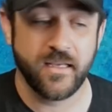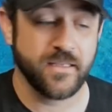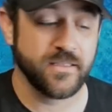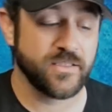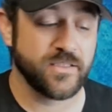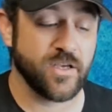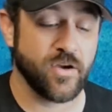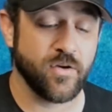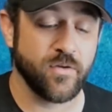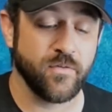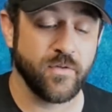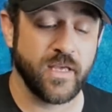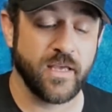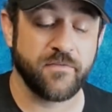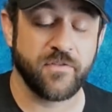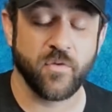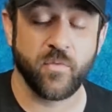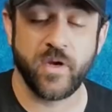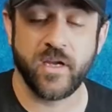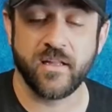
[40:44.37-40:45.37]
So
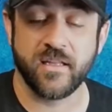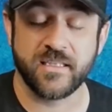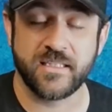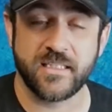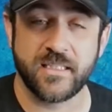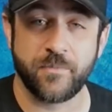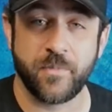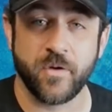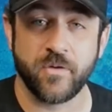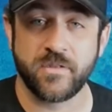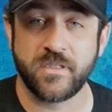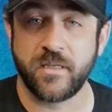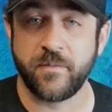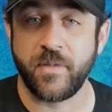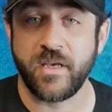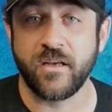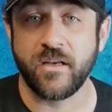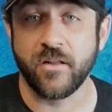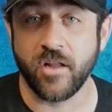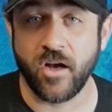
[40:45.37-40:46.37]
if the wheel is supposed to
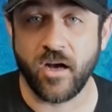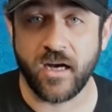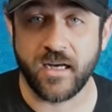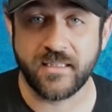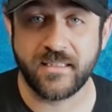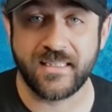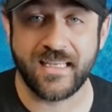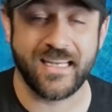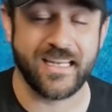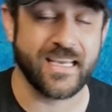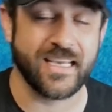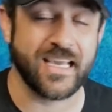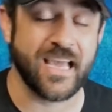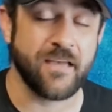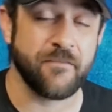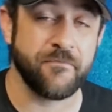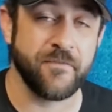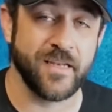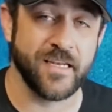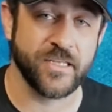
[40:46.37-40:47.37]
be gloss and it
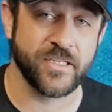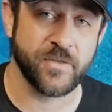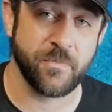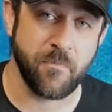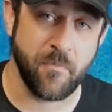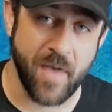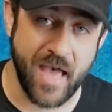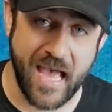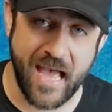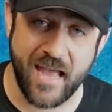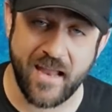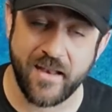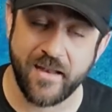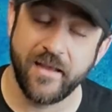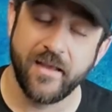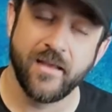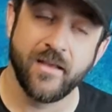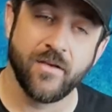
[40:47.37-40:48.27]
got finished matte,